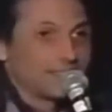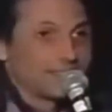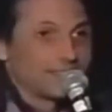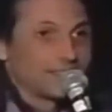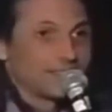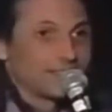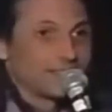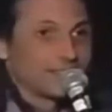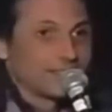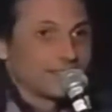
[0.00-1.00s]

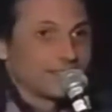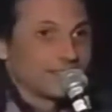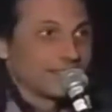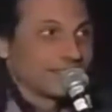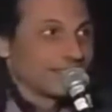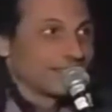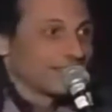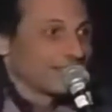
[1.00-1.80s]
Nothing is said.